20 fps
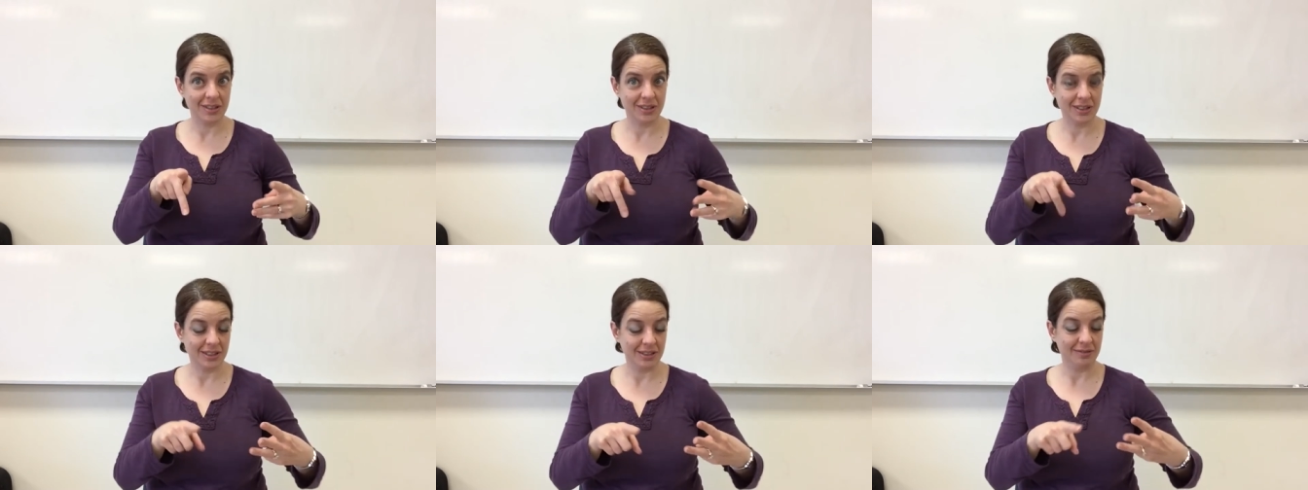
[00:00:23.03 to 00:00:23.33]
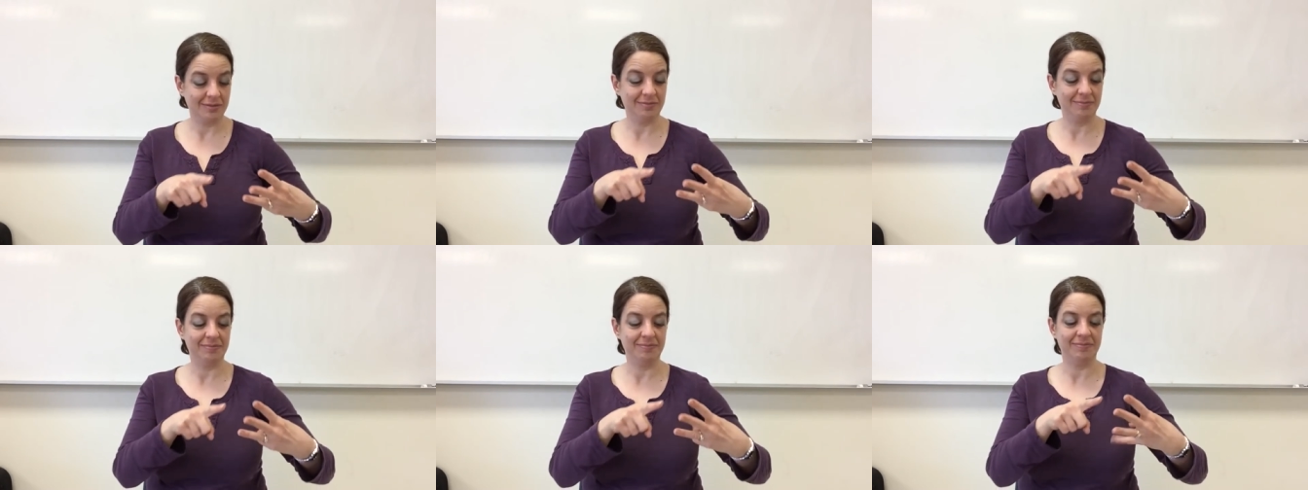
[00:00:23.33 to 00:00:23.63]
a
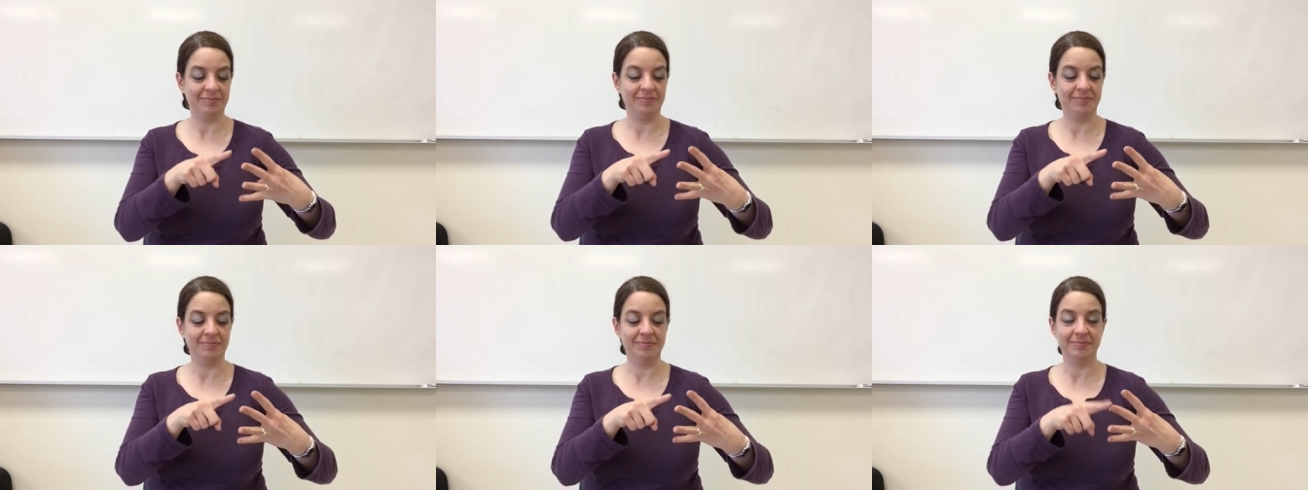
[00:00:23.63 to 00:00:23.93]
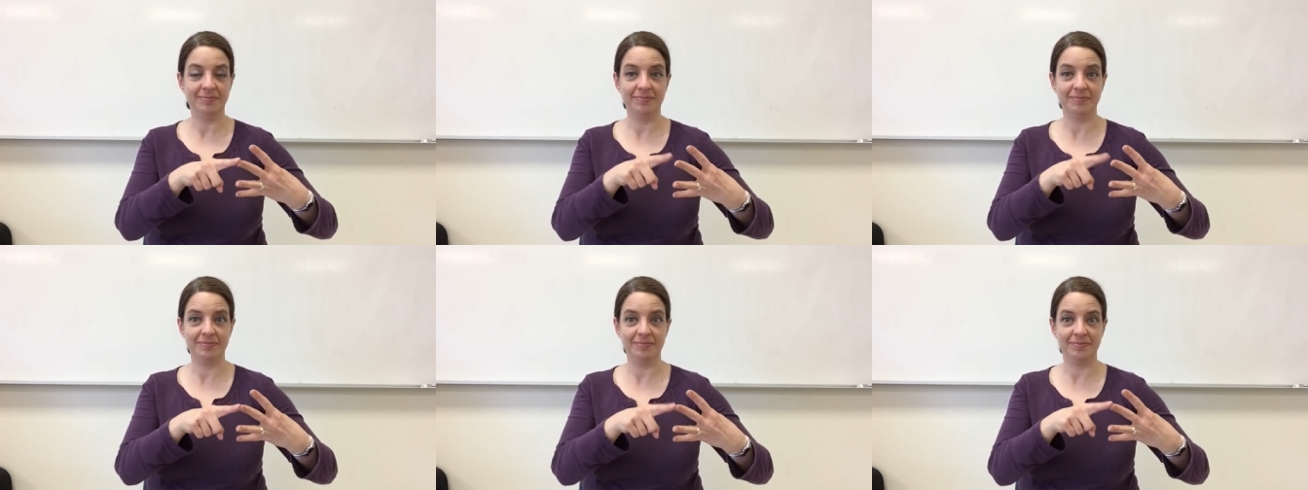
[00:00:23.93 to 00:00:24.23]

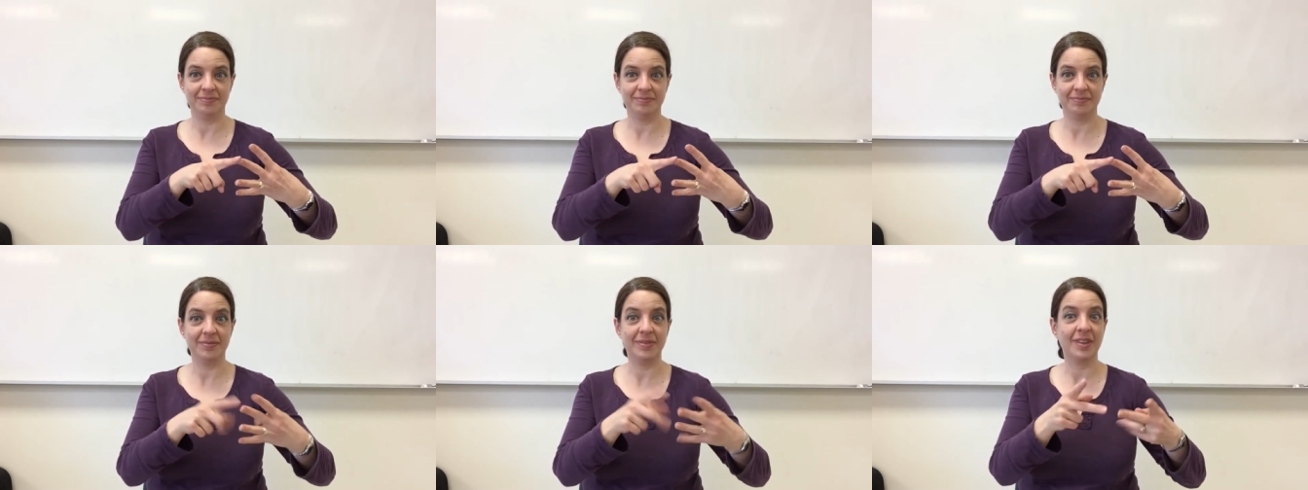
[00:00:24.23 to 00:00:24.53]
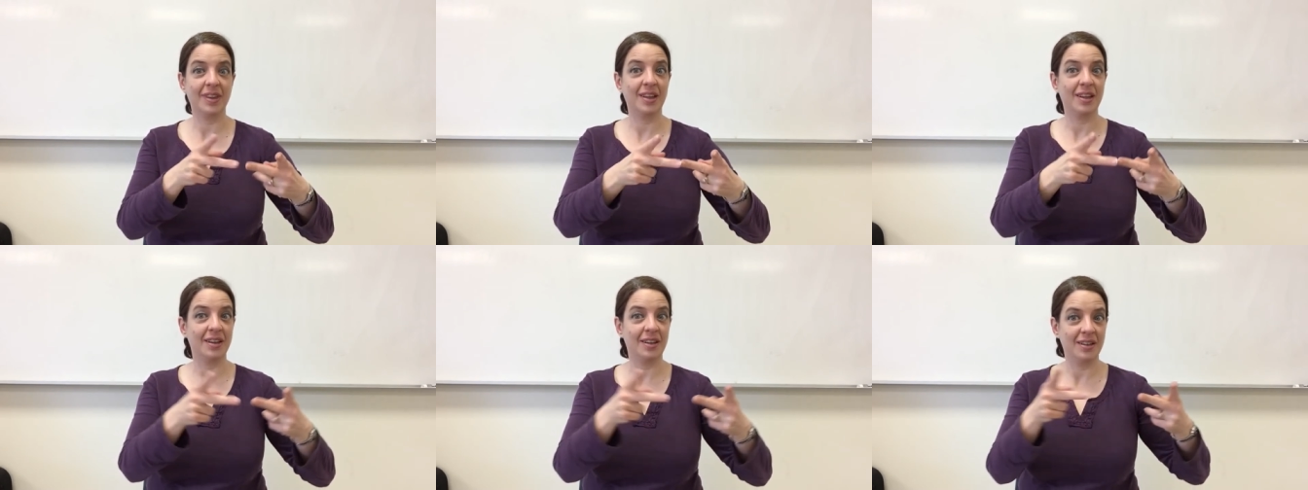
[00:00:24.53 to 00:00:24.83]
person,
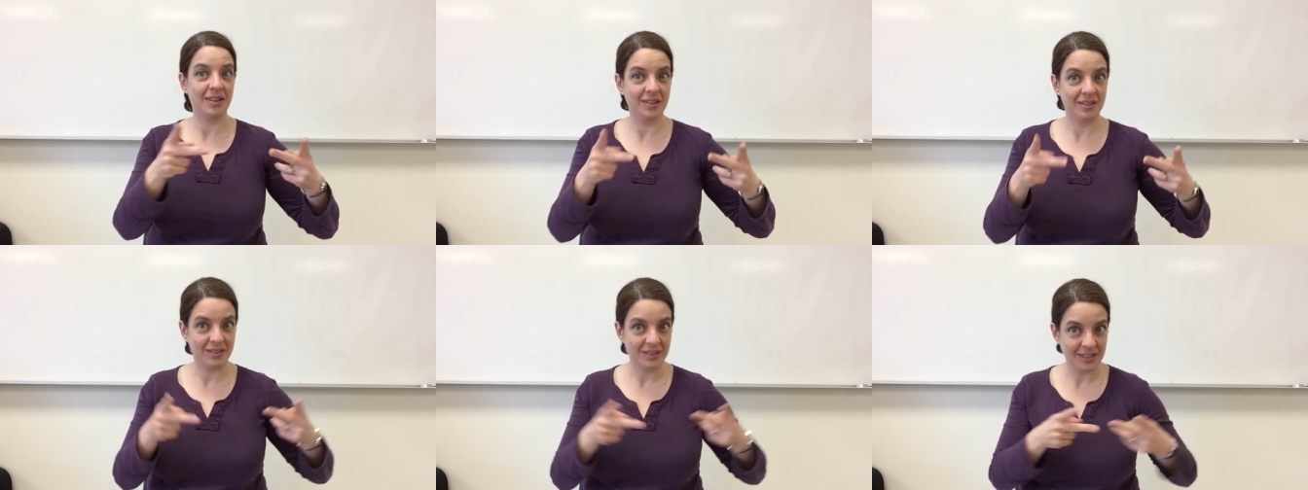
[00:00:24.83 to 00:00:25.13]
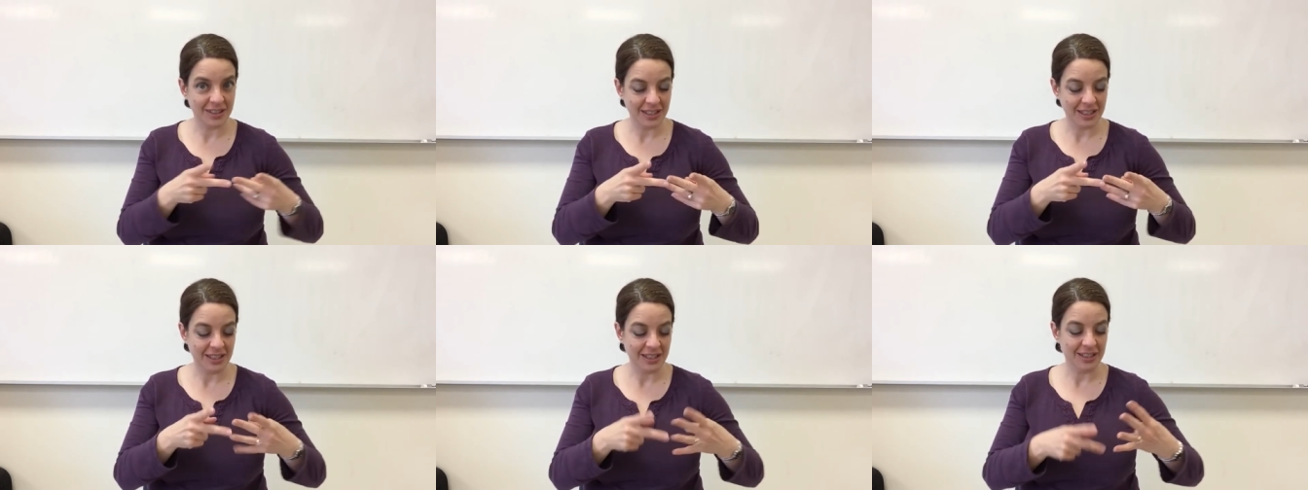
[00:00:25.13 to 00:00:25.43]

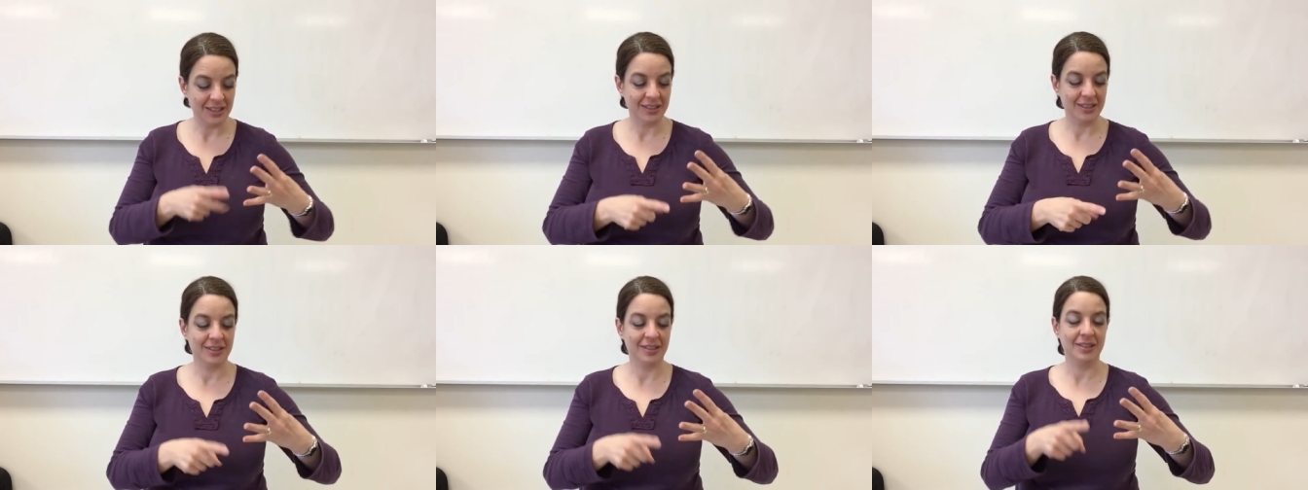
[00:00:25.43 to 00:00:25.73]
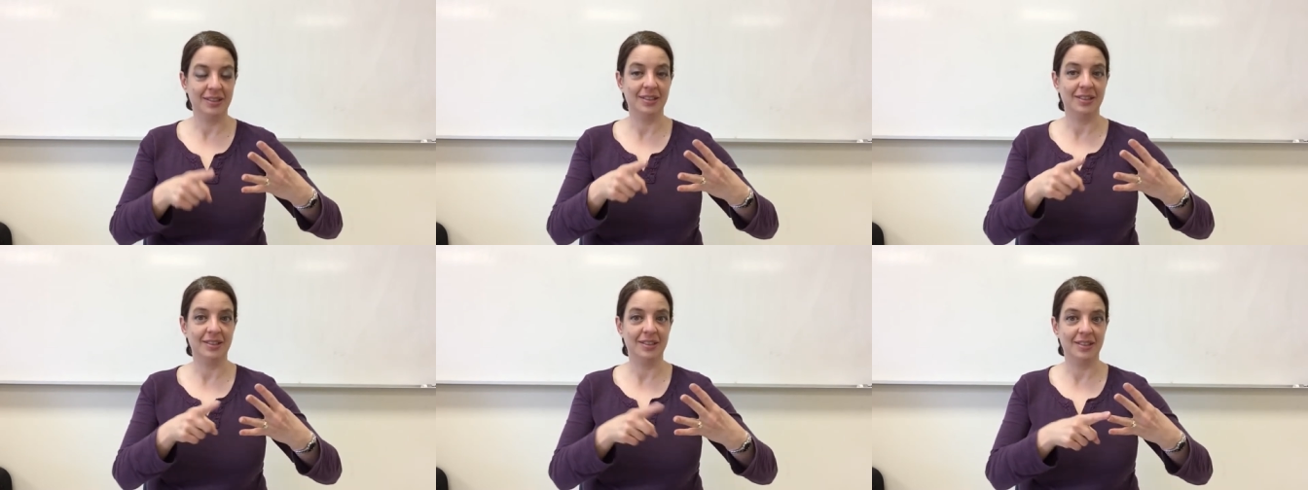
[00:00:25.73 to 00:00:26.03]

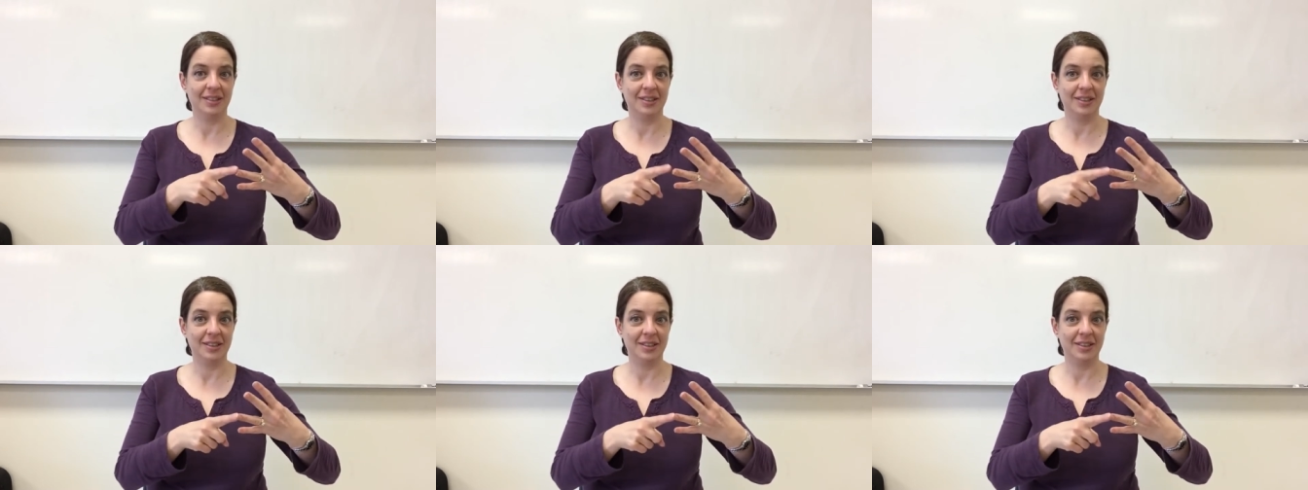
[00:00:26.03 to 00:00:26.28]
place,